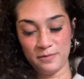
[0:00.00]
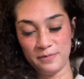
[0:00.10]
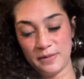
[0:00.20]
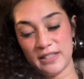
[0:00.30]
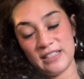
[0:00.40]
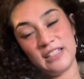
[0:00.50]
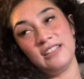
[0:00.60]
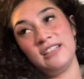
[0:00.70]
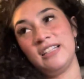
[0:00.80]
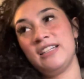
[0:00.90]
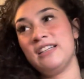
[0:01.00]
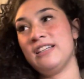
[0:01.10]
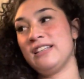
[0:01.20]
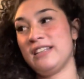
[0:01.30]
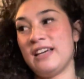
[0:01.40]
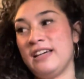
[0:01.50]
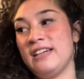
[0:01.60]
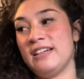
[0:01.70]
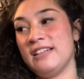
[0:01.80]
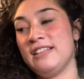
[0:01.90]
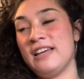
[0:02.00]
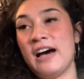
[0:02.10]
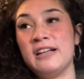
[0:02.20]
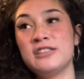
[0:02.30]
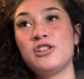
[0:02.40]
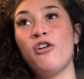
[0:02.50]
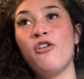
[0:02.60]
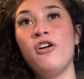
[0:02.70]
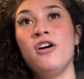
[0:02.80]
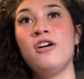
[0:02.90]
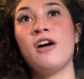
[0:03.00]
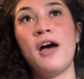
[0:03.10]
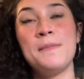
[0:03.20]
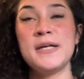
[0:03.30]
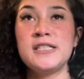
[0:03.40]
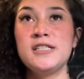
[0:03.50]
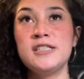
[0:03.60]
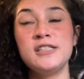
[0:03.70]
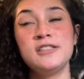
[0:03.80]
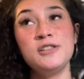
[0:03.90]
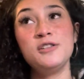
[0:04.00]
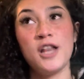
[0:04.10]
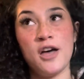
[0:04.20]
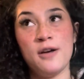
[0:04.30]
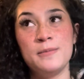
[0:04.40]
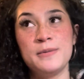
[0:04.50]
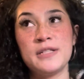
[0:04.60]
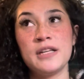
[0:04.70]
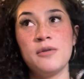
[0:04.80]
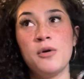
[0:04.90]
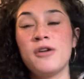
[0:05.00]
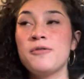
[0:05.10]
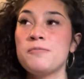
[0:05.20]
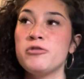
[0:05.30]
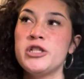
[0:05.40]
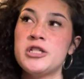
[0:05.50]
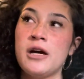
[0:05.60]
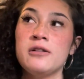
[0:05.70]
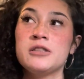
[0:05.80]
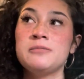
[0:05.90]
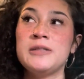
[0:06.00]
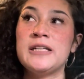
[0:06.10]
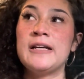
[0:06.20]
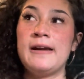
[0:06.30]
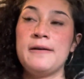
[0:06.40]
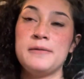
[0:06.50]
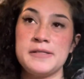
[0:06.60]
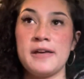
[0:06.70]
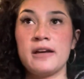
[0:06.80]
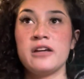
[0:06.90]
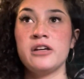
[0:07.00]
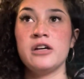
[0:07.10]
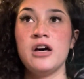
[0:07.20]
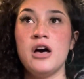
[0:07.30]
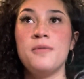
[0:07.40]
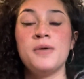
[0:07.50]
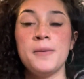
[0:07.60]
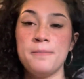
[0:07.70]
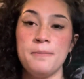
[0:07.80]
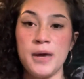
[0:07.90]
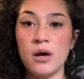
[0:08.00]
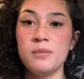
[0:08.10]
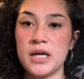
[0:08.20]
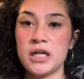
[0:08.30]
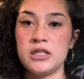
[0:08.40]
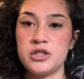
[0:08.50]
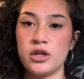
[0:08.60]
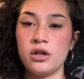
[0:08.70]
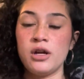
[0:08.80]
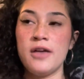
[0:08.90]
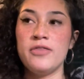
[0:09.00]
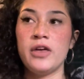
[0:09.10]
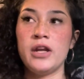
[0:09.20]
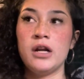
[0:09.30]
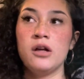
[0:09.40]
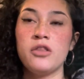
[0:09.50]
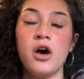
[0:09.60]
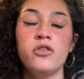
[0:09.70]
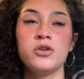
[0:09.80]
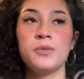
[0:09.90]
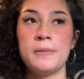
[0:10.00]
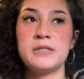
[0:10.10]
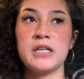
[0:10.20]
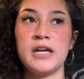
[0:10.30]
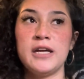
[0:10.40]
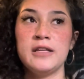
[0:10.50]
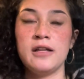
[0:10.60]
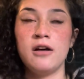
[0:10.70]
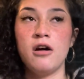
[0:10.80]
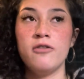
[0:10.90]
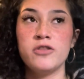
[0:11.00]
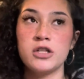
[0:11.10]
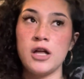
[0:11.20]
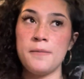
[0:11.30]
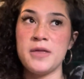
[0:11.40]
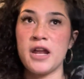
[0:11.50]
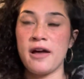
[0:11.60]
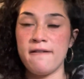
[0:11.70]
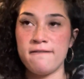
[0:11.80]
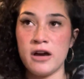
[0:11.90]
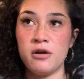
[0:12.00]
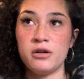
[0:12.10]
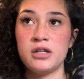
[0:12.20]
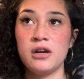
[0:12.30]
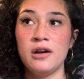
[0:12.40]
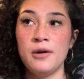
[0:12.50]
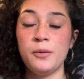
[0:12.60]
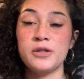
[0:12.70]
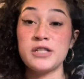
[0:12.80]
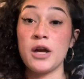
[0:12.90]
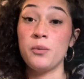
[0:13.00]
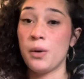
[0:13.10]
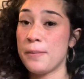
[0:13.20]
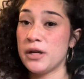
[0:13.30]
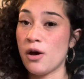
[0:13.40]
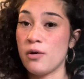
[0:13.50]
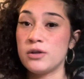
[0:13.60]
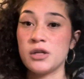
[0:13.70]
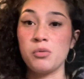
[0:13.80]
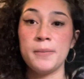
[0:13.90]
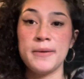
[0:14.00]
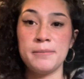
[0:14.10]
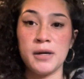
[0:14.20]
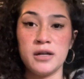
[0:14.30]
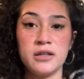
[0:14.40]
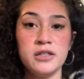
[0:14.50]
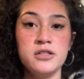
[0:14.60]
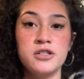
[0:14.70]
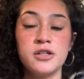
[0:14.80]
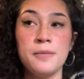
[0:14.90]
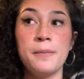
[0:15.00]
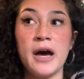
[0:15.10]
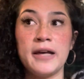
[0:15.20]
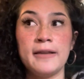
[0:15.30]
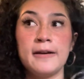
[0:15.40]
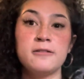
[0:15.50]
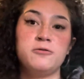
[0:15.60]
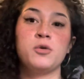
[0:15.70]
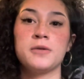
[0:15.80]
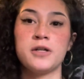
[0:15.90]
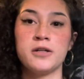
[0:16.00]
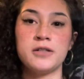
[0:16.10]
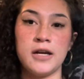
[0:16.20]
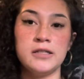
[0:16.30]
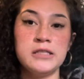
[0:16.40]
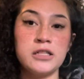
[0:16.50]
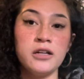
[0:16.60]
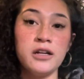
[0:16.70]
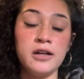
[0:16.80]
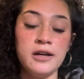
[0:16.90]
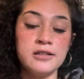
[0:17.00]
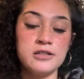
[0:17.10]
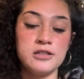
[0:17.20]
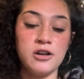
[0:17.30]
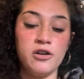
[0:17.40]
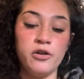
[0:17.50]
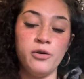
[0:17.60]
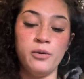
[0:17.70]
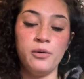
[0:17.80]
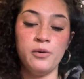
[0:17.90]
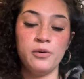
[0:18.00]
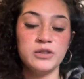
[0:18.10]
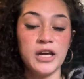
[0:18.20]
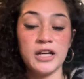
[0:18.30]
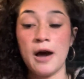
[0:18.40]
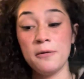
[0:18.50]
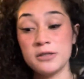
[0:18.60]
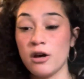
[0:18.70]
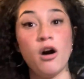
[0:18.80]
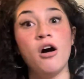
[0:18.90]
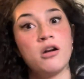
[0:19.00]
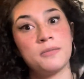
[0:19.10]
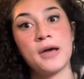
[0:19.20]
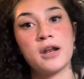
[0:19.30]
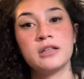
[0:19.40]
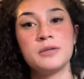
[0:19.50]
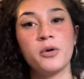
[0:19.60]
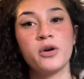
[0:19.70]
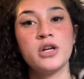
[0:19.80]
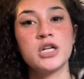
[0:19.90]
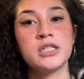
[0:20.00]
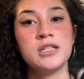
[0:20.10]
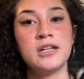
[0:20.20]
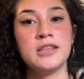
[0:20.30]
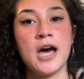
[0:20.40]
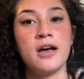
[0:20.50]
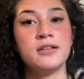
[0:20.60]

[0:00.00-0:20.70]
Basically, like, yeah, so I messaged these 2 clubs. One of them reached out to me, and it was like a male manager. And then the other website of the club that I have found was like women owned and women managed by like a former dancer. And so like I was automatically more interested in that.